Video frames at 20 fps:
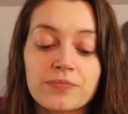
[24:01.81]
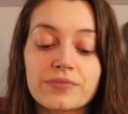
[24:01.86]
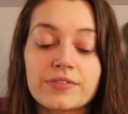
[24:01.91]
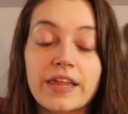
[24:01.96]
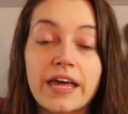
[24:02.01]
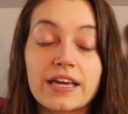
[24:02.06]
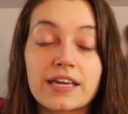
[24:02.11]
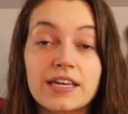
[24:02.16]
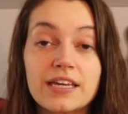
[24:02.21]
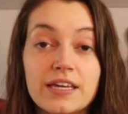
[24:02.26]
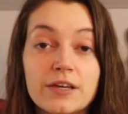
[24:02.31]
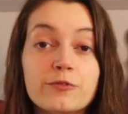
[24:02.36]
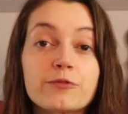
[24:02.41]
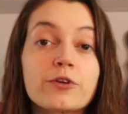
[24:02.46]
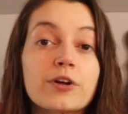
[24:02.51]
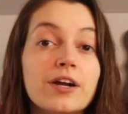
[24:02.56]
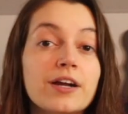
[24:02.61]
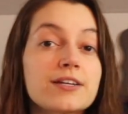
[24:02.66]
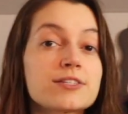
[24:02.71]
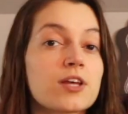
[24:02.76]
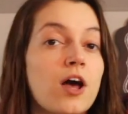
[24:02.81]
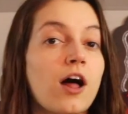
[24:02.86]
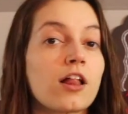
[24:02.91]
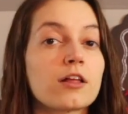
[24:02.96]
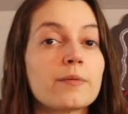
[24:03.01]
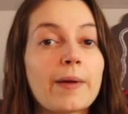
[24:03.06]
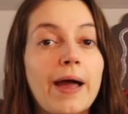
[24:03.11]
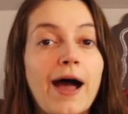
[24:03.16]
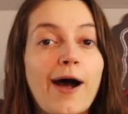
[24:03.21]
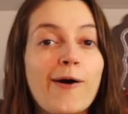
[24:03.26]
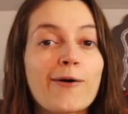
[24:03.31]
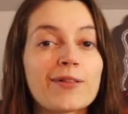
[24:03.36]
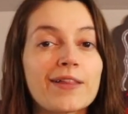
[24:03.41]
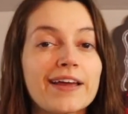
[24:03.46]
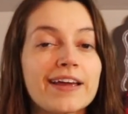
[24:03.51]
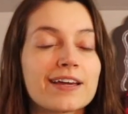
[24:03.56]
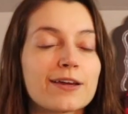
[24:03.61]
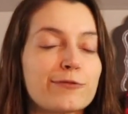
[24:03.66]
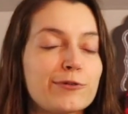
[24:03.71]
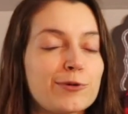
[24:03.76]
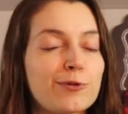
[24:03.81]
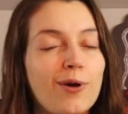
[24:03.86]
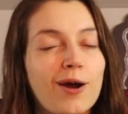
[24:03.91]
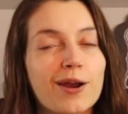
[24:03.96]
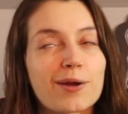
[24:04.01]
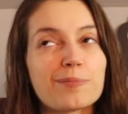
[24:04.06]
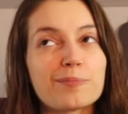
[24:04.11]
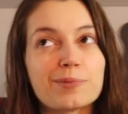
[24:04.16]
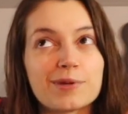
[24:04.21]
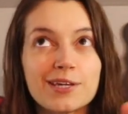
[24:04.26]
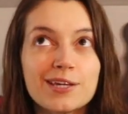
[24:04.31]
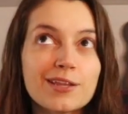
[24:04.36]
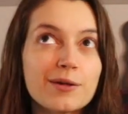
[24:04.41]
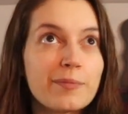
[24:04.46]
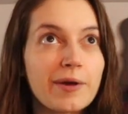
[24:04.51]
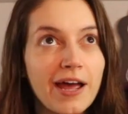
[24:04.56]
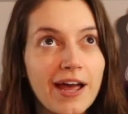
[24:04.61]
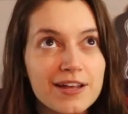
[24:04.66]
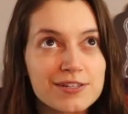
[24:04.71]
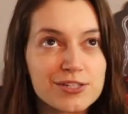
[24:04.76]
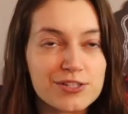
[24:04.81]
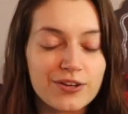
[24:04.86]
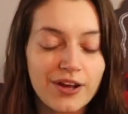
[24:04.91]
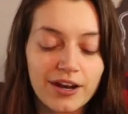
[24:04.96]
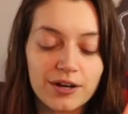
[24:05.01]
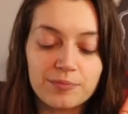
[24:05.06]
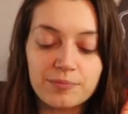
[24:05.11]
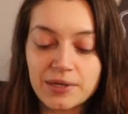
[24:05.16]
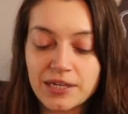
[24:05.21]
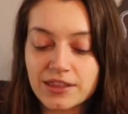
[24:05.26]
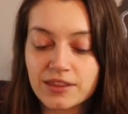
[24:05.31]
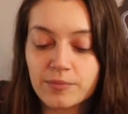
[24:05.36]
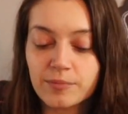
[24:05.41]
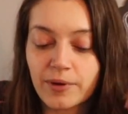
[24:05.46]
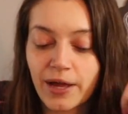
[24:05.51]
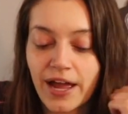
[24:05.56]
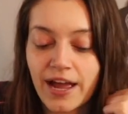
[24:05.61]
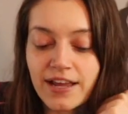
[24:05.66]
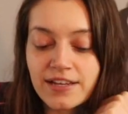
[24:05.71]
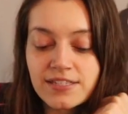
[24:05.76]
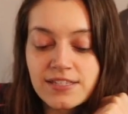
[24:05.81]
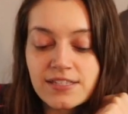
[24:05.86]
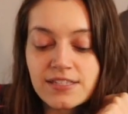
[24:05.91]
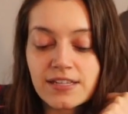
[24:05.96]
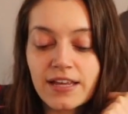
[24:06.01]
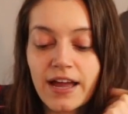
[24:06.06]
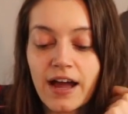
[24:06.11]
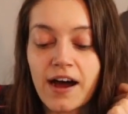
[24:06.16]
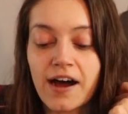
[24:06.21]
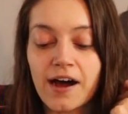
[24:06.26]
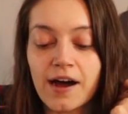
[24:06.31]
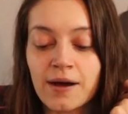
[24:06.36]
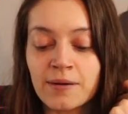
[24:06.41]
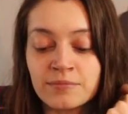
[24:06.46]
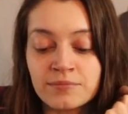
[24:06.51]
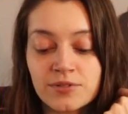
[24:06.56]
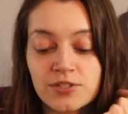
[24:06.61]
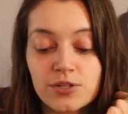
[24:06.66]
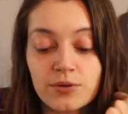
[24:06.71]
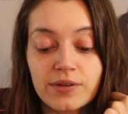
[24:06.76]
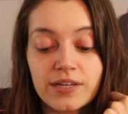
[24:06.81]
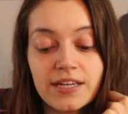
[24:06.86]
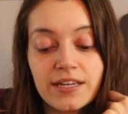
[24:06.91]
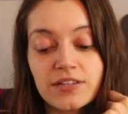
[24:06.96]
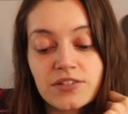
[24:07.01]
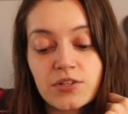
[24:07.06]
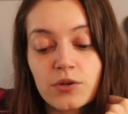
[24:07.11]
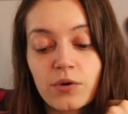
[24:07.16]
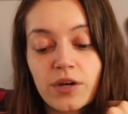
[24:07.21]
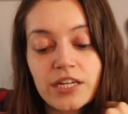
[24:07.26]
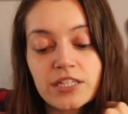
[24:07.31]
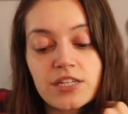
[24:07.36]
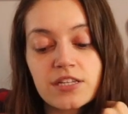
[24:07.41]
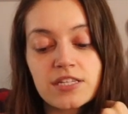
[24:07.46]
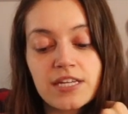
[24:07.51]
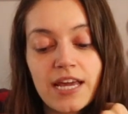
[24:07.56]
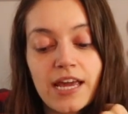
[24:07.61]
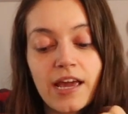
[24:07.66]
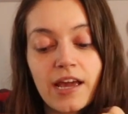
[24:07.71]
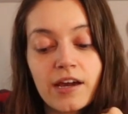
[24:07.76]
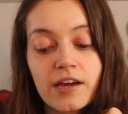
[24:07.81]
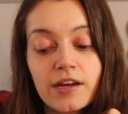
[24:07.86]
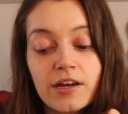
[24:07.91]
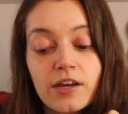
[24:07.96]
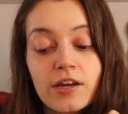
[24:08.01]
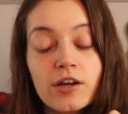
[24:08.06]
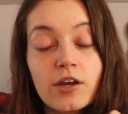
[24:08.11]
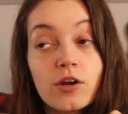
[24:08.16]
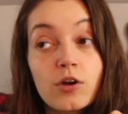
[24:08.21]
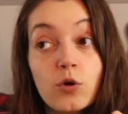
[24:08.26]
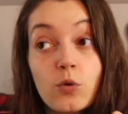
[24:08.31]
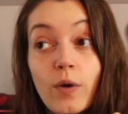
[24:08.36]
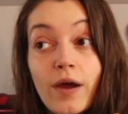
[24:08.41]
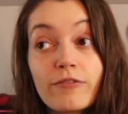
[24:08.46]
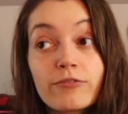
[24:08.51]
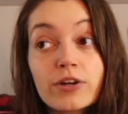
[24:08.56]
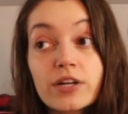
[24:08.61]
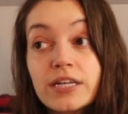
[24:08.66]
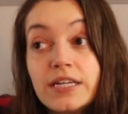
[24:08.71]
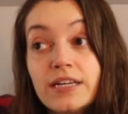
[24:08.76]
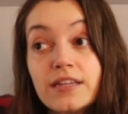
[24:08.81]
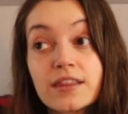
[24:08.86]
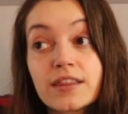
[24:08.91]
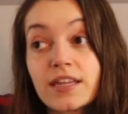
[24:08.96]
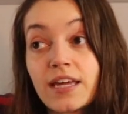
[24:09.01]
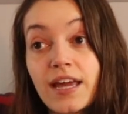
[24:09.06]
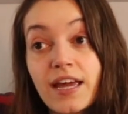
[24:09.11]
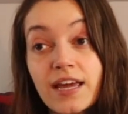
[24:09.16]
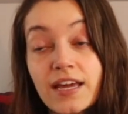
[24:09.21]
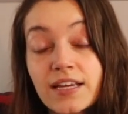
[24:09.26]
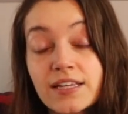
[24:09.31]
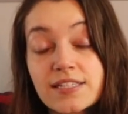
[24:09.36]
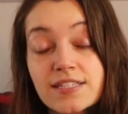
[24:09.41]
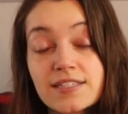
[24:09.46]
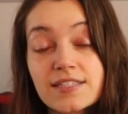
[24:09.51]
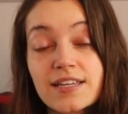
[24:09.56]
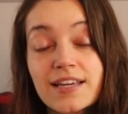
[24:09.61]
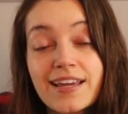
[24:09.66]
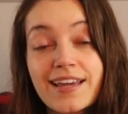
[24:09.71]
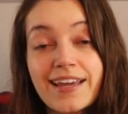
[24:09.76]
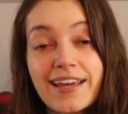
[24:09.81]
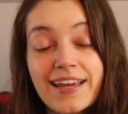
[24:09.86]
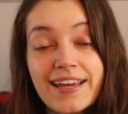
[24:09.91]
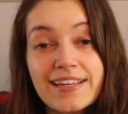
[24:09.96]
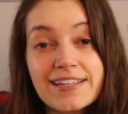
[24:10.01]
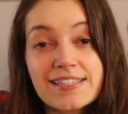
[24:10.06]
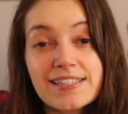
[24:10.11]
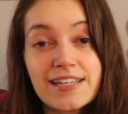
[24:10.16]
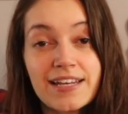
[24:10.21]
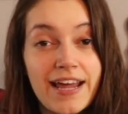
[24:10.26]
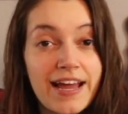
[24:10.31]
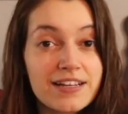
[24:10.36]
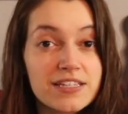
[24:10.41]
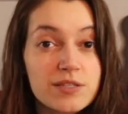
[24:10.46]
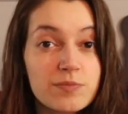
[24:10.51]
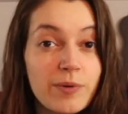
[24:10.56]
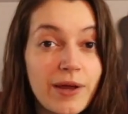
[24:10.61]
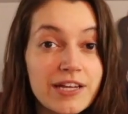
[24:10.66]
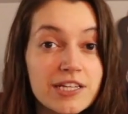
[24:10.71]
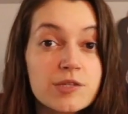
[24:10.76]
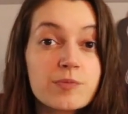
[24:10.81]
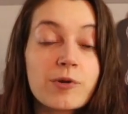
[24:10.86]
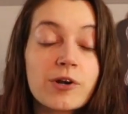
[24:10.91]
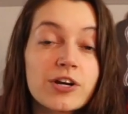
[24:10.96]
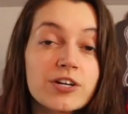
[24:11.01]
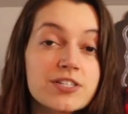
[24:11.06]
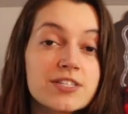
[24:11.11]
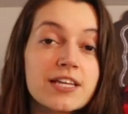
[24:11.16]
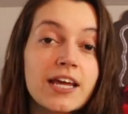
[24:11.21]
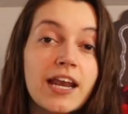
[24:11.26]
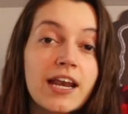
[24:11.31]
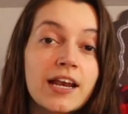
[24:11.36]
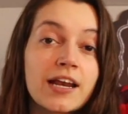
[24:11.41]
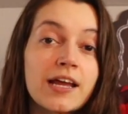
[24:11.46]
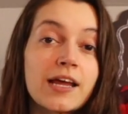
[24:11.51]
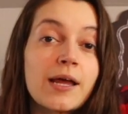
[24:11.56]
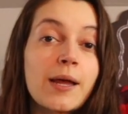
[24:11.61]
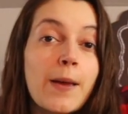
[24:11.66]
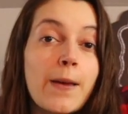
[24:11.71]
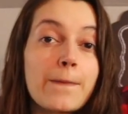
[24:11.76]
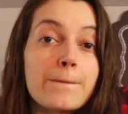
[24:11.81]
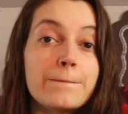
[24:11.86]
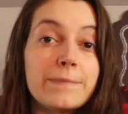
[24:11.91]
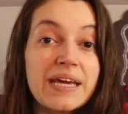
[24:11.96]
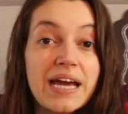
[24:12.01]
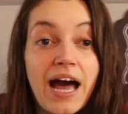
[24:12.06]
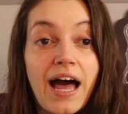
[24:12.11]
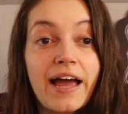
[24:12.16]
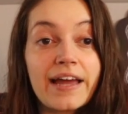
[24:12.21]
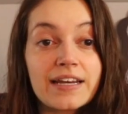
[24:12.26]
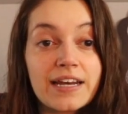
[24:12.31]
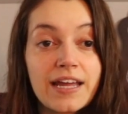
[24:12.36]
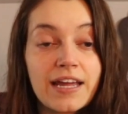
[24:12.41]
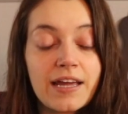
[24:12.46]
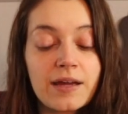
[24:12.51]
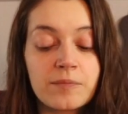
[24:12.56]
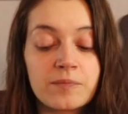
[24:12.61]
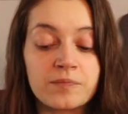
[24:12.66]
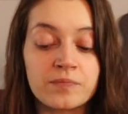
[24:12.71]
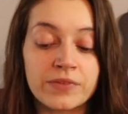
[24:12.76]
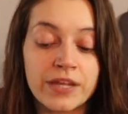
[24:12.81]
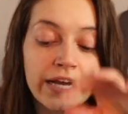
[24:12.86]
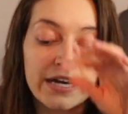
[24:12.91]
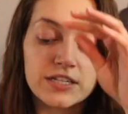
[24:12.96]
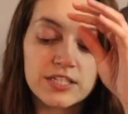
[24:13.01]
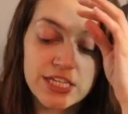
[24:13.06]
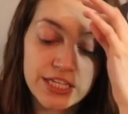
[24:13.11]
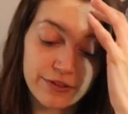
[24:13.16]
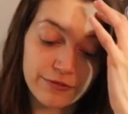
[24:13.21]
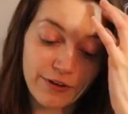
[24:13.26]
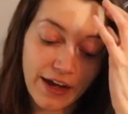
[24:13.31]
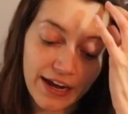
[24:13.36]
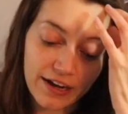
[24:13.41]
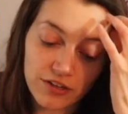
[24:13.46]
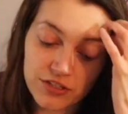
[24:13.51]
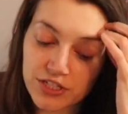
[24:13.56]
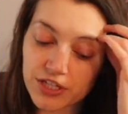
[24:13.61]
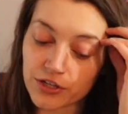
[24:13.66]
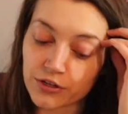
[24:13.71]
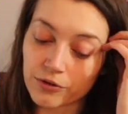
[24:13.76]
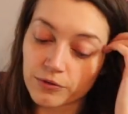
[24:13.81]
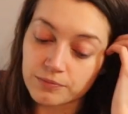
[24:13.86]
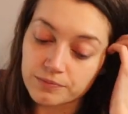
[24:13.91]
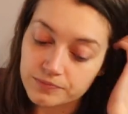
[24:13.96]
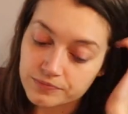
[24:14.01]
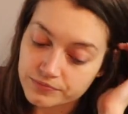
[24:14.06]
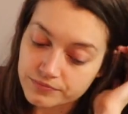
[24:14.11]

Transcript: that Kiefer is all about, like, if you want to be the best, you got to beat the best. Um, so he is going to take whoever he thinks is the next best person behind him to the final two.